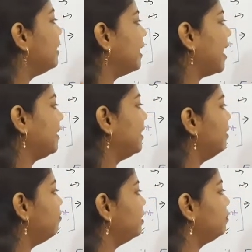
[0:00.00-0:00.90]

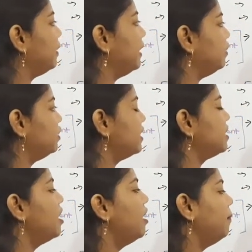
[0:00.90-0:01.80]
reactant which produces
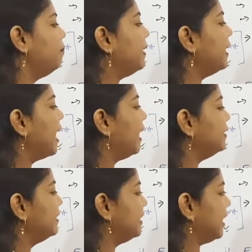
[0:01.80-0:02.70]
B
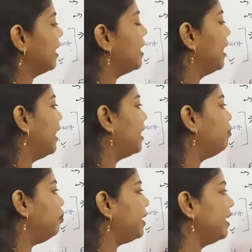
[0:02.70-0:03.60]
and C. Here
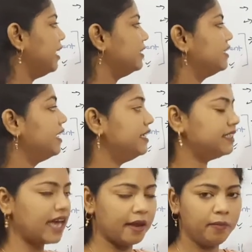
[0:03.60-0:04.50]
B is the
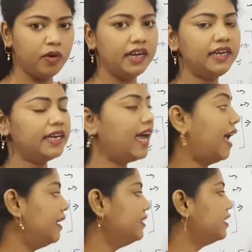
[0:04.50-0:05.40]
desired product
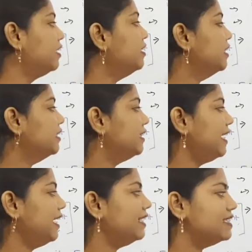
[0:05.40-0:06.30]
and the C
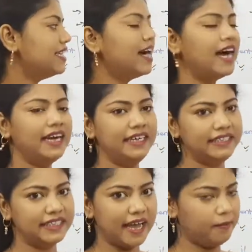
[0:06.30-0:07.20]
is the
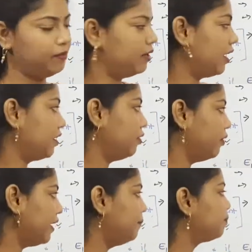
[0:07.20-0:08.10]
undesired product.
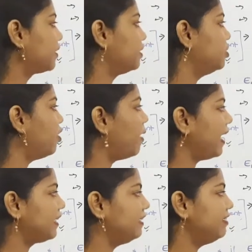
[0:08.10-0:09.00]
Okay, so
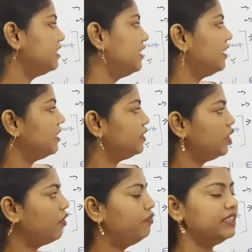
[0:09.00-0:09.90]
activation energy
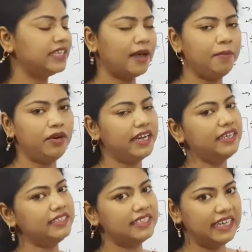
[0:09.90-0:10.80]
of desired
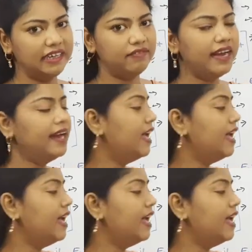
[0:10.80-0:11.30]
product is E1